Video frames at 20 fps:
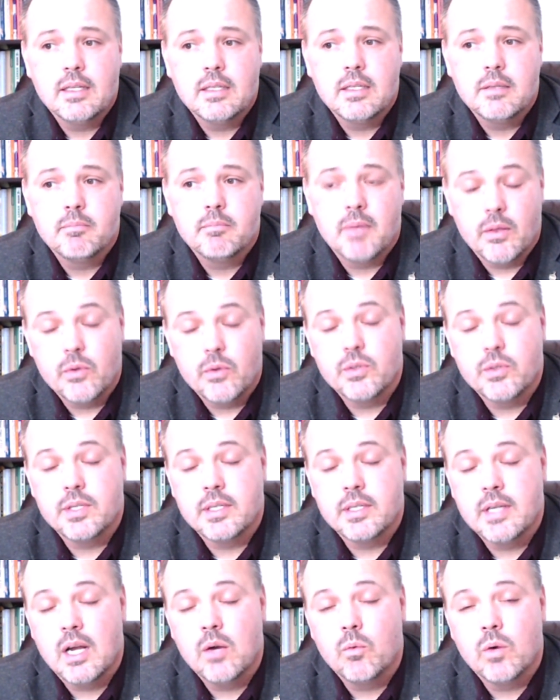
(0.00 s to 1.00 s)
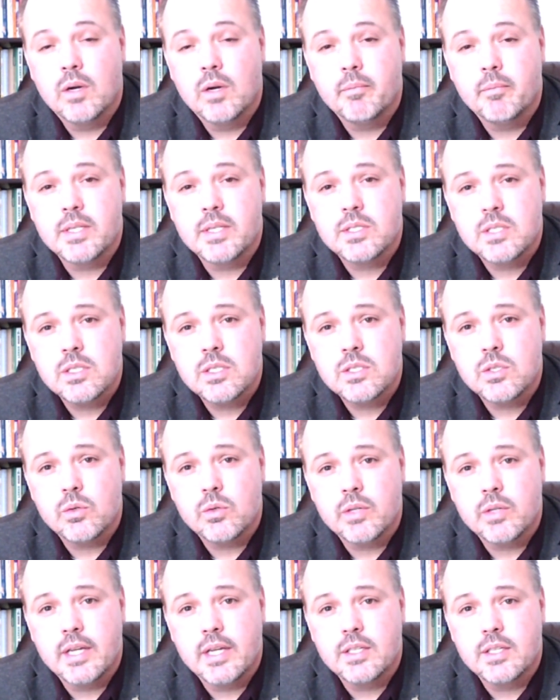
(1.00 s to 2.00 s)
mother did not want my sister
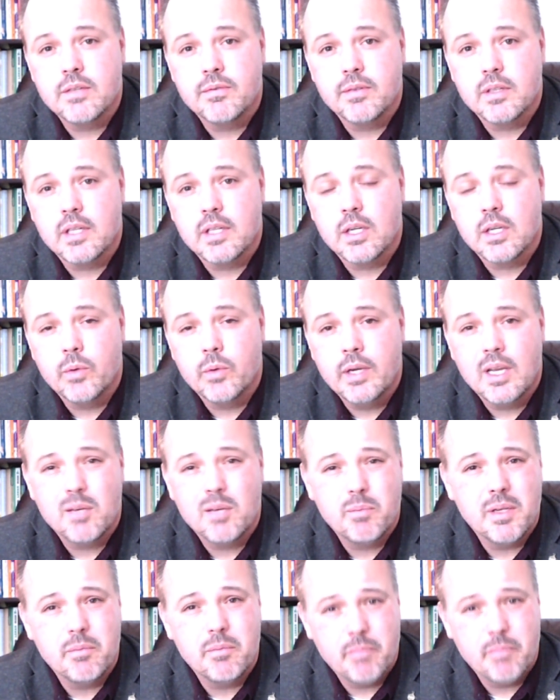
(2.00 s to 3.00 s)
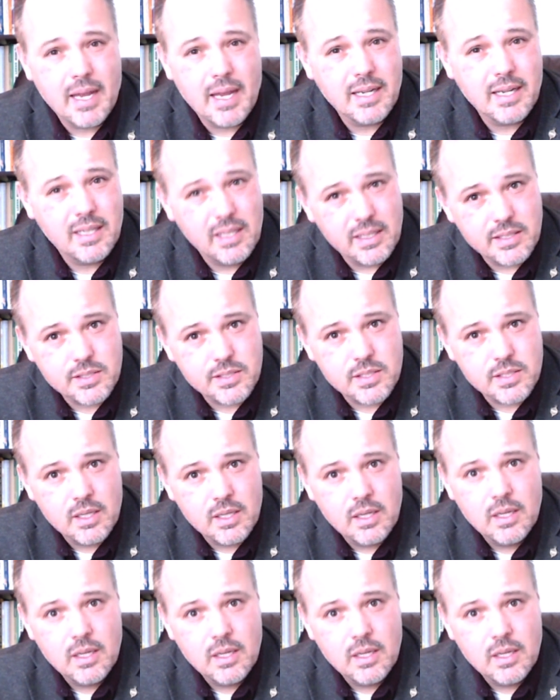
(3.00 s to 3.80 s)
and I to feel like we had been bad kids.